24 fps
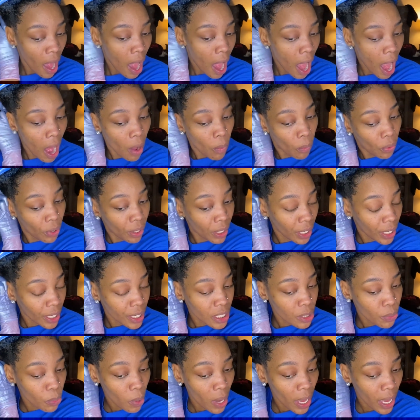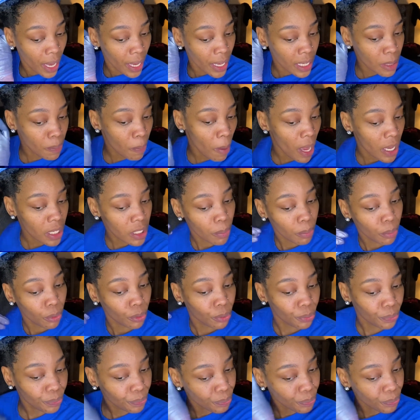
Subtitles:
I want it as wet as possible.